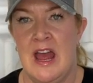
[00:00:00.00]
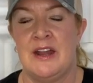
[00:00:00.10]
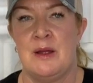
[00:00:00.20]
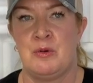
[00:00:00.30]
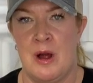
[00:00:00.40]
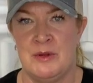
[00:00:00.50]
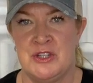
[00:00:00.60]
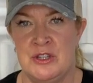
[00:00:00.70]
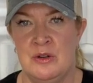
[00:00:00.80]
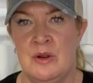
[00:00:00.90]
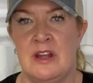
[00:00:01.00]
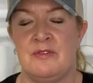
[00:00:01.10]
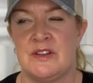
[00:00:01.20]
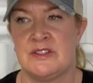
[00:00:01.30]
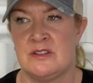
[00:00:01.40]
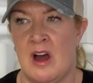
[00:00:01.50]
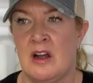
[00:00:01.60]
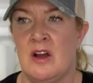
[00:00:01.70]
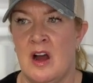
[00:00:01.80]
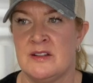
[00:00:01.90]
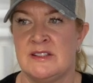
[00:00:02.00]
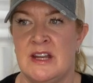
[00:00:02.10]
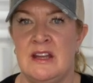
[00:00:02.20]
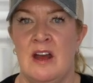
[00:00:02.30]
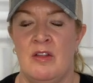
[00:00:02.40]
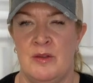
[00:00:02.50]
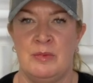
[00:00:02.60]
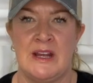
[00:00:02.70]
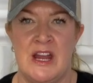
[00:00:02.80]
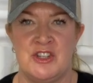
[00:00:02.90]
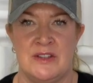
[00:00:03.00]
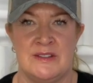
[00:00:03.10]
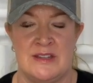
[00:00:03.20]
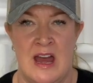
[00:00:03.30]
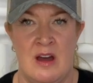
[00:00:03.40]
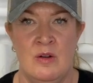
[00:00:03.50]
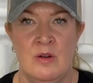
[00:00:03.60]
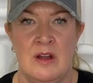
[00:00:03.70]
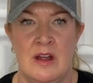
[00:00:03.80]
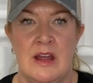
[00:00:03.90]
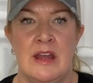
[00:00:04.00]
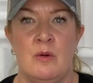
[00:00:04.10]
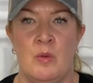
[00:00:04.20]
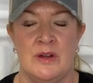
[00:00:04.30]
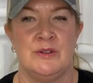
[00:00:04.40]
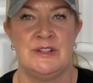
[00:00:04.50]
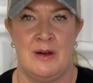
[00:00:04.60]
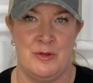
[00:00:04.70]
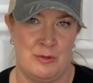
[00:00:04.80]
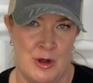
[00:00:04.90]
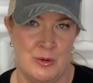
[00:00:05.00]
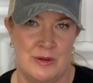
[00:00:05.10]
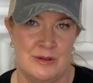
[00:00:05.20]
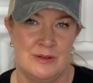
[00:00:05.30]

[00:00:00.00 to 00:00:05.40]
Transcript: And I promise you, if it's not causing health implications now, it will down the road.